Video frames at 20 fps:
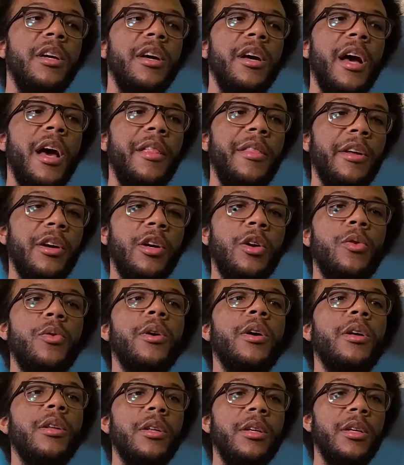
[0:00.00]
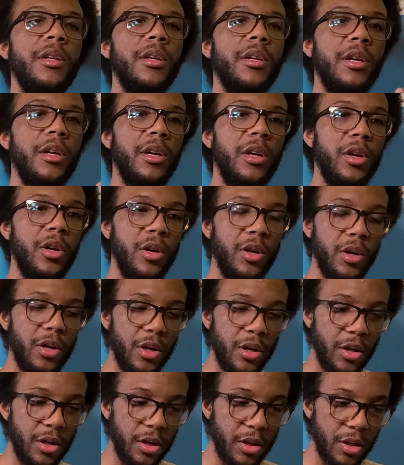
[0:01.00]
and then quickly
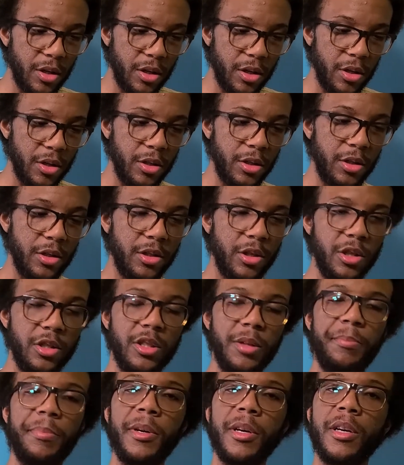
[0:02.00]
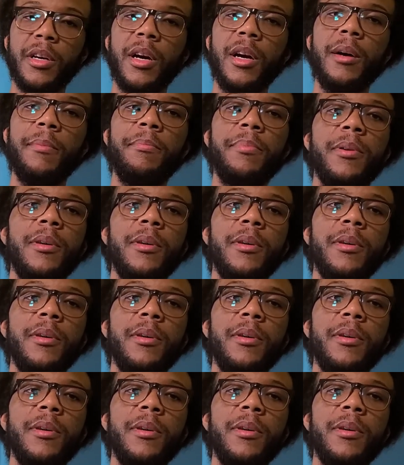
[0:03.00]
starts to pick up.